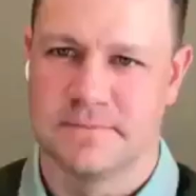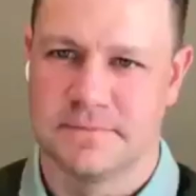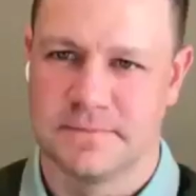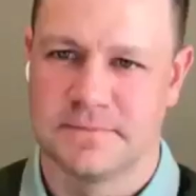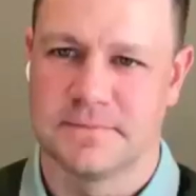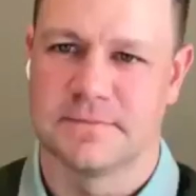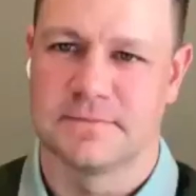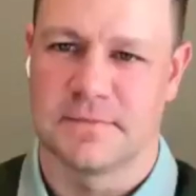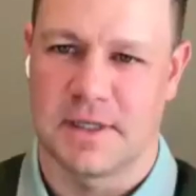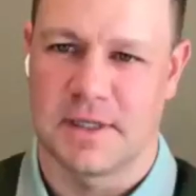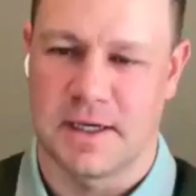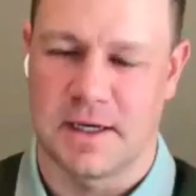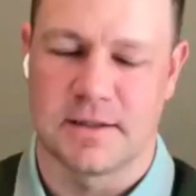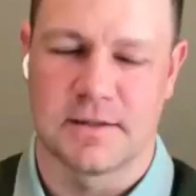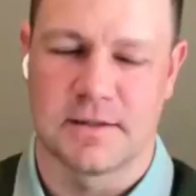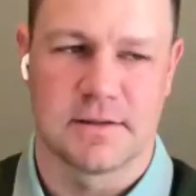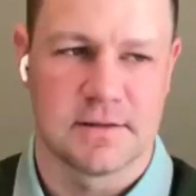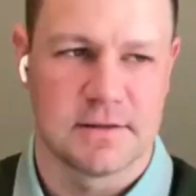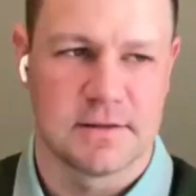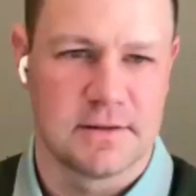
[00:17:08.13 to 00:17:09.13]
an
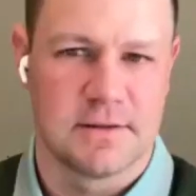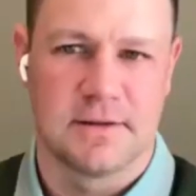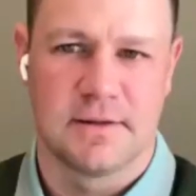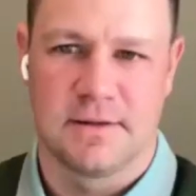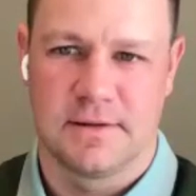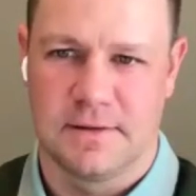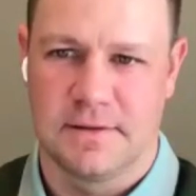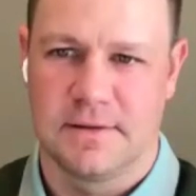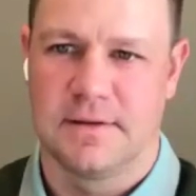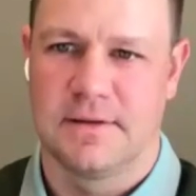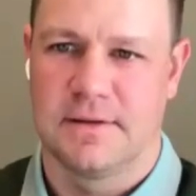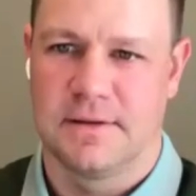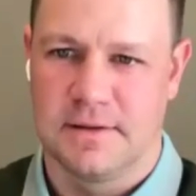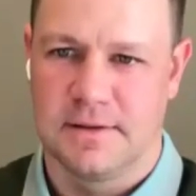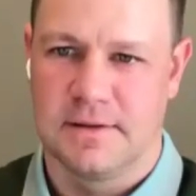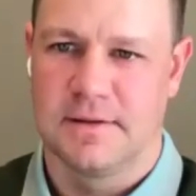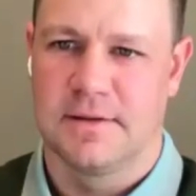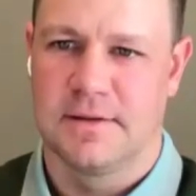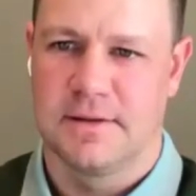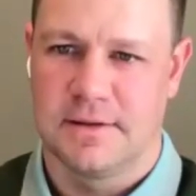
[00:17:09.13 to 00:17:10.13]
MBA, I'm an
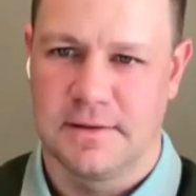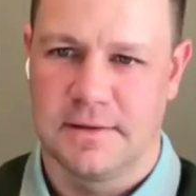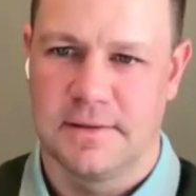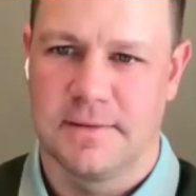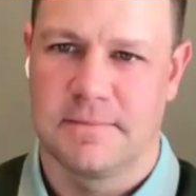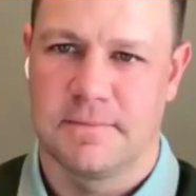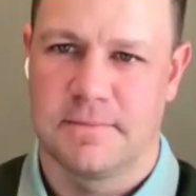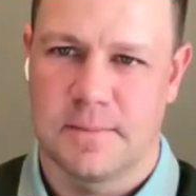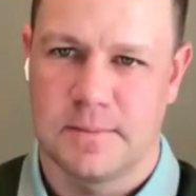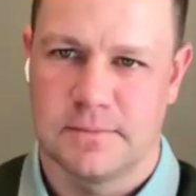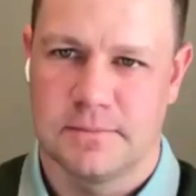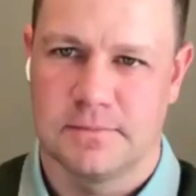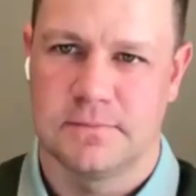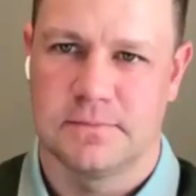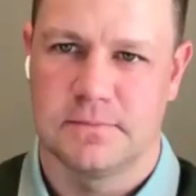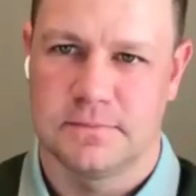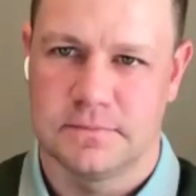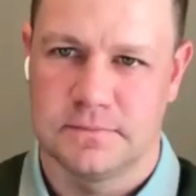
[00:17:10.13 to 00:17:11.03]
accomplished attorney,